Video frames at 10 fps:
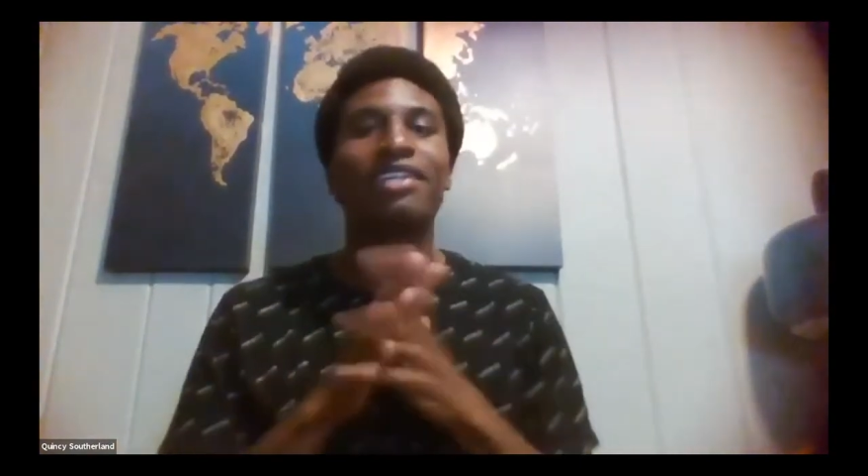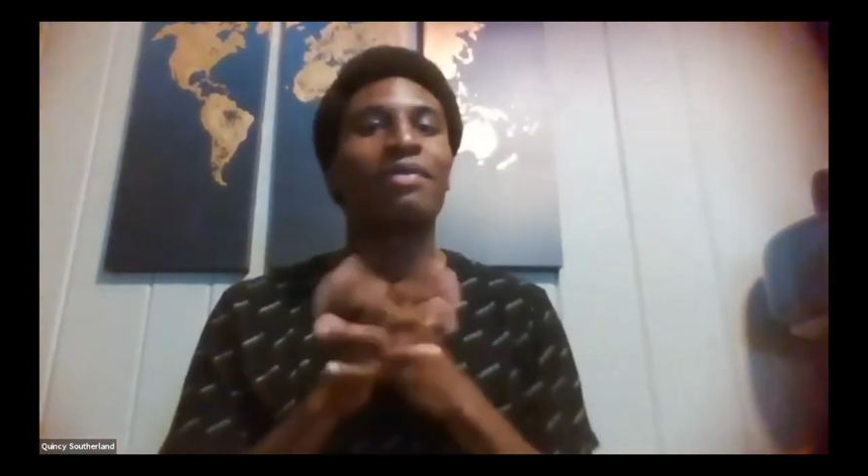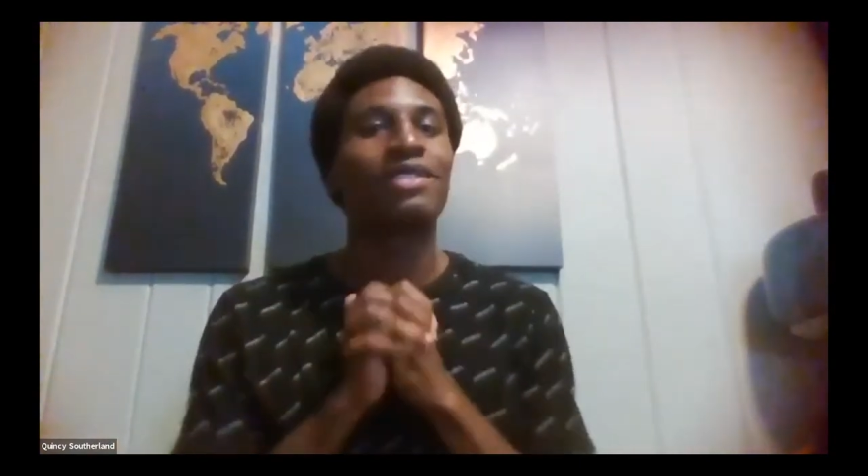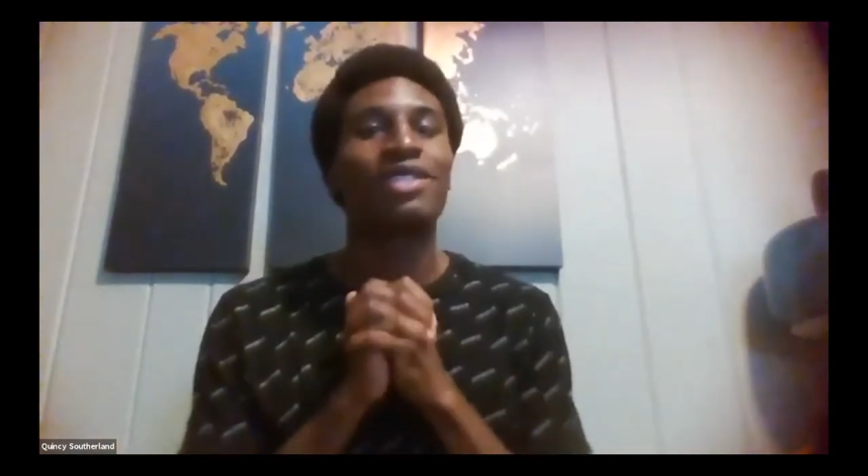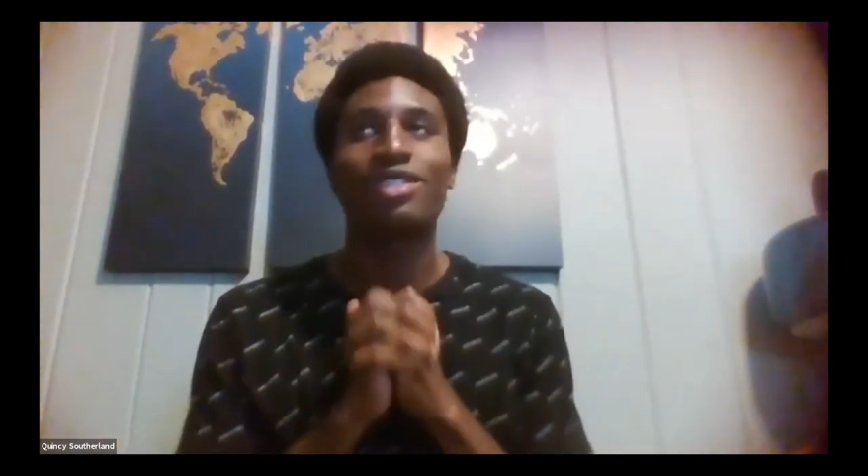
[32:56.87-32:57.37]
It
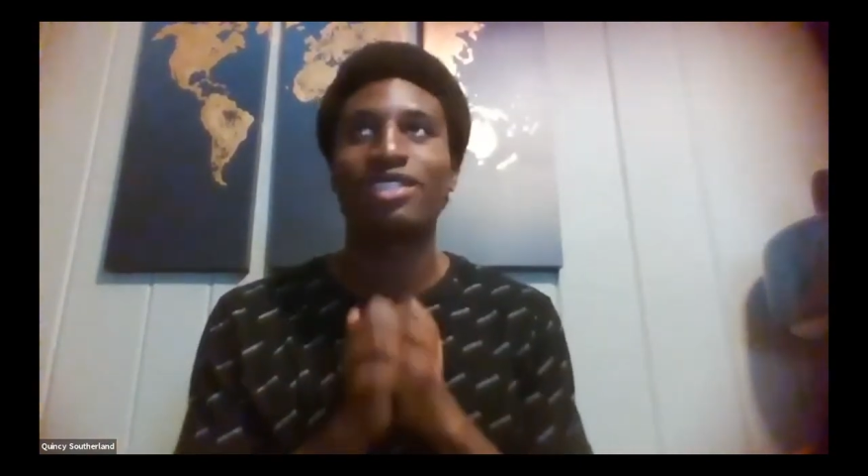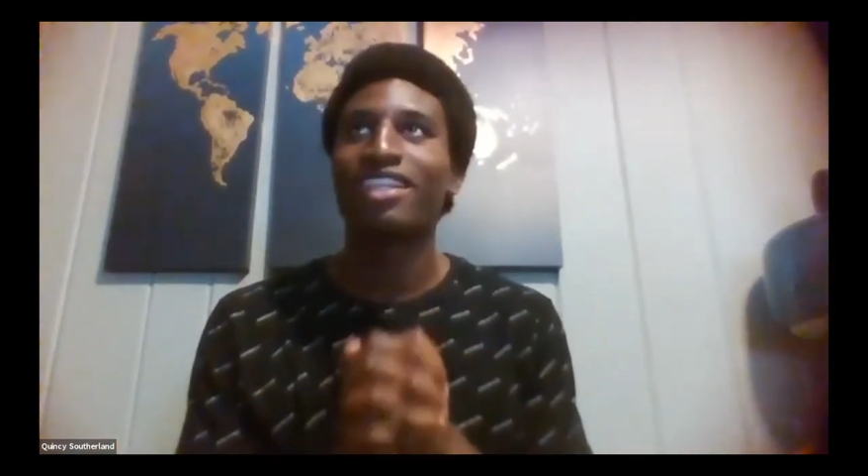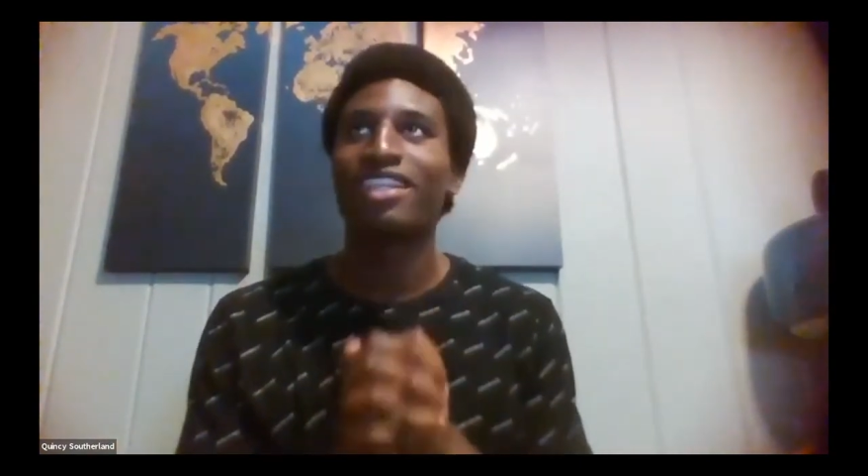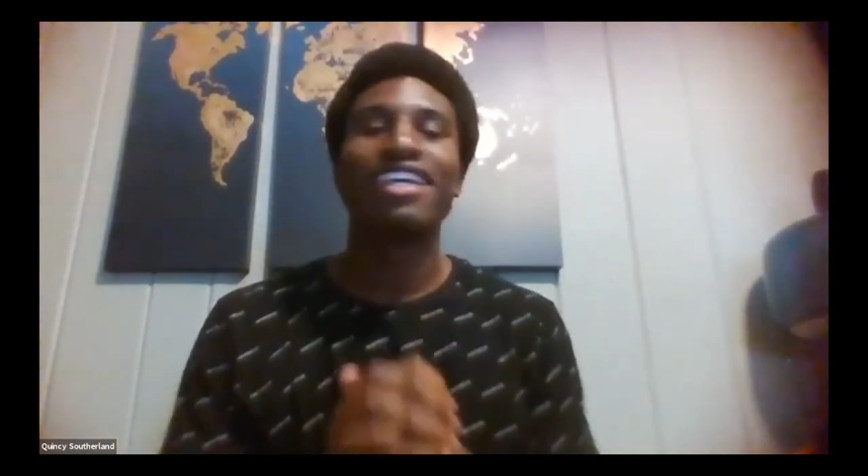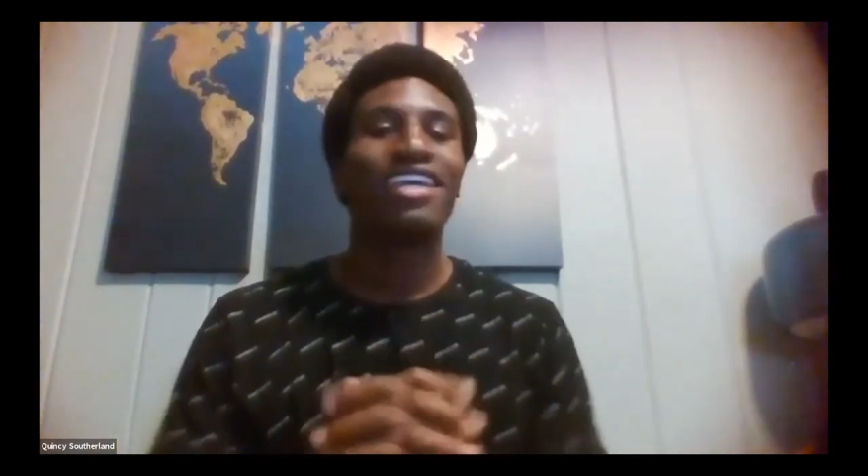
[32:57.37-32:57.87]
was
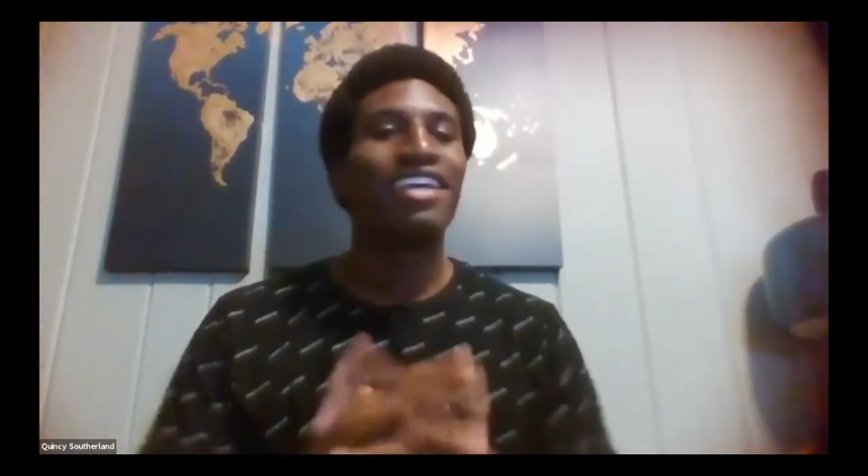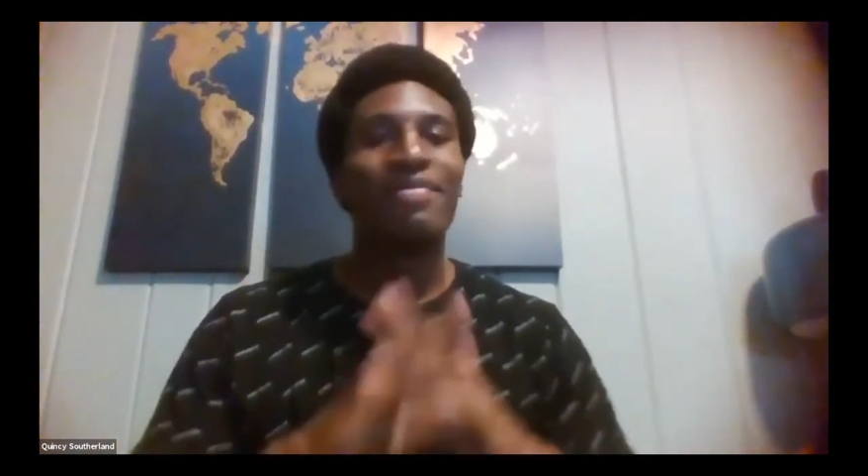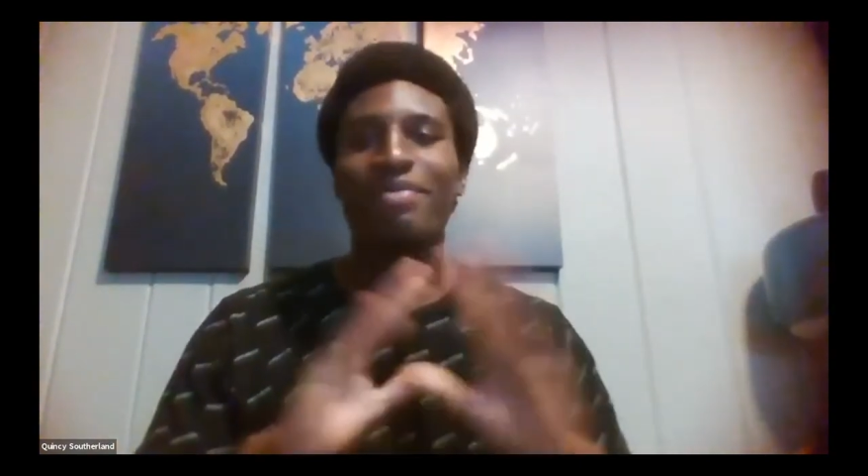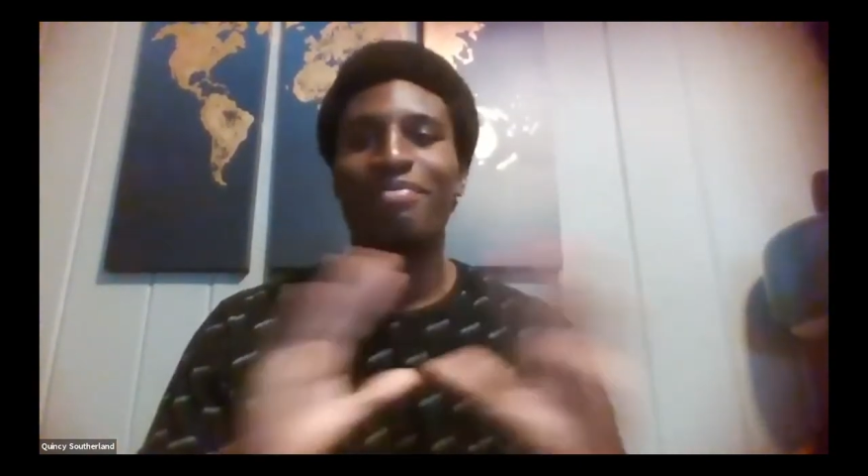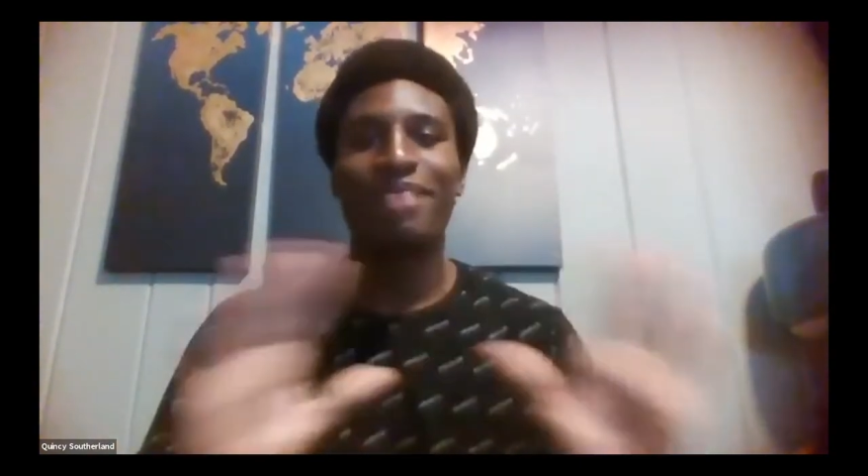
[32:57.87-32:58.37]

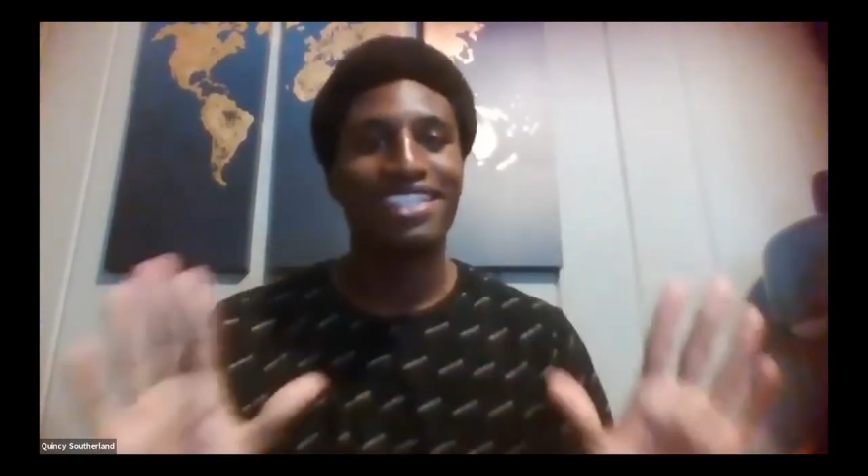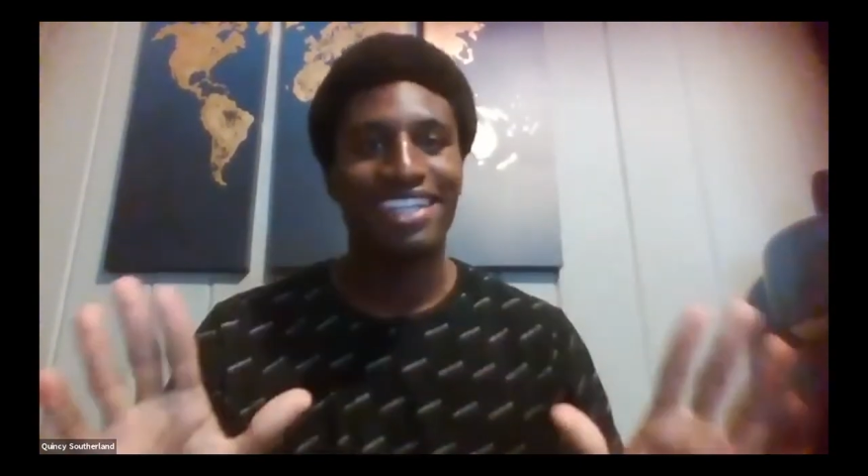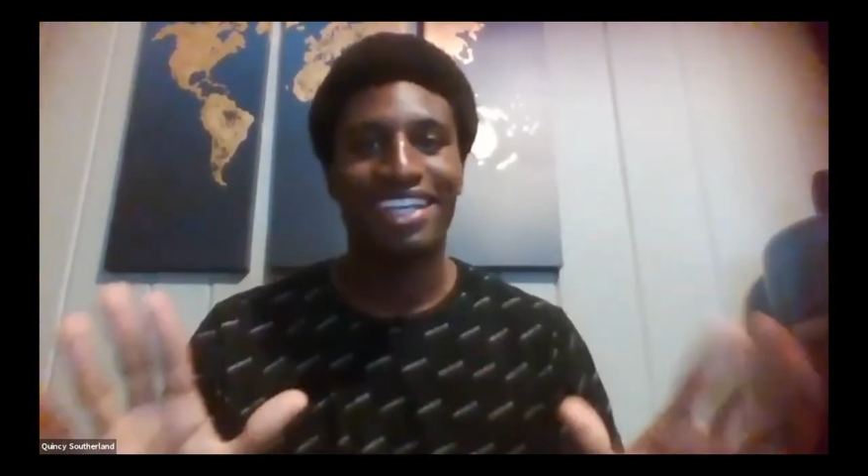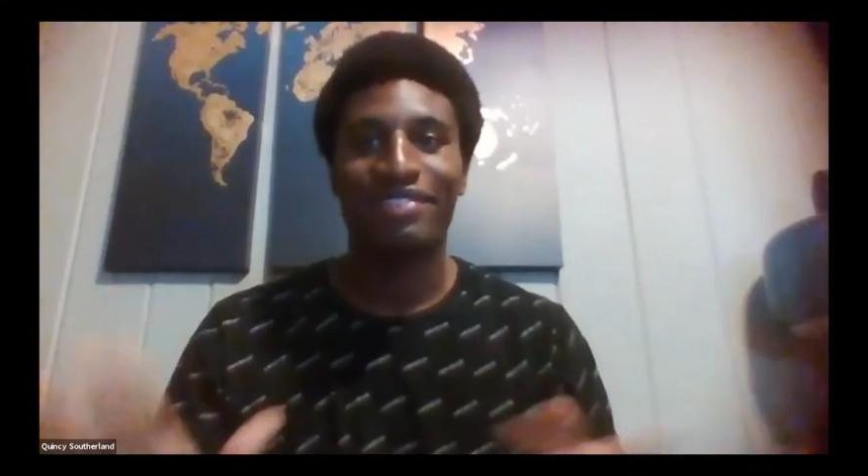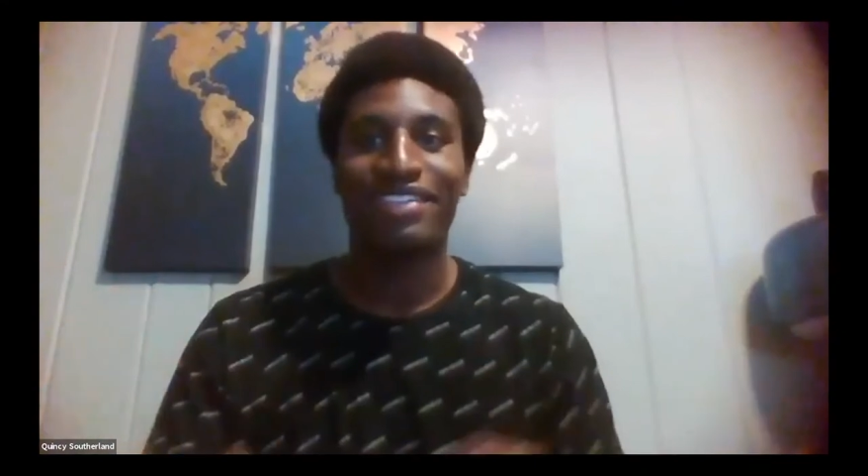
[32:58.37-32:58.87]
best
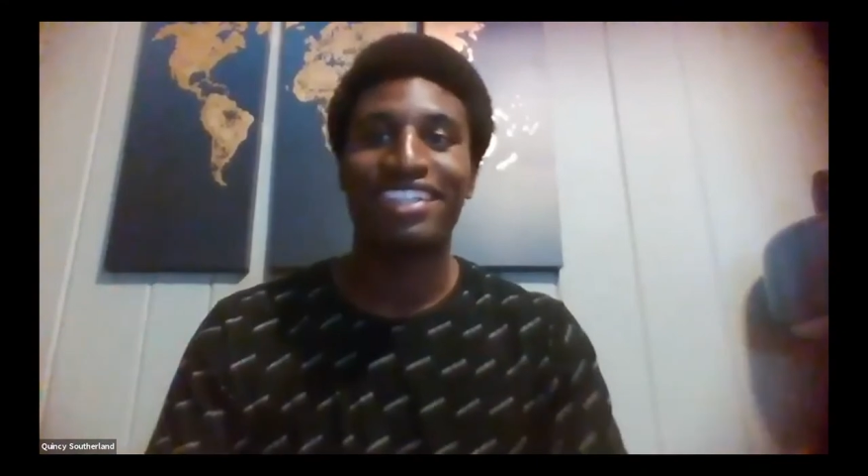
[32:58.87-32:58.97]
thing ever.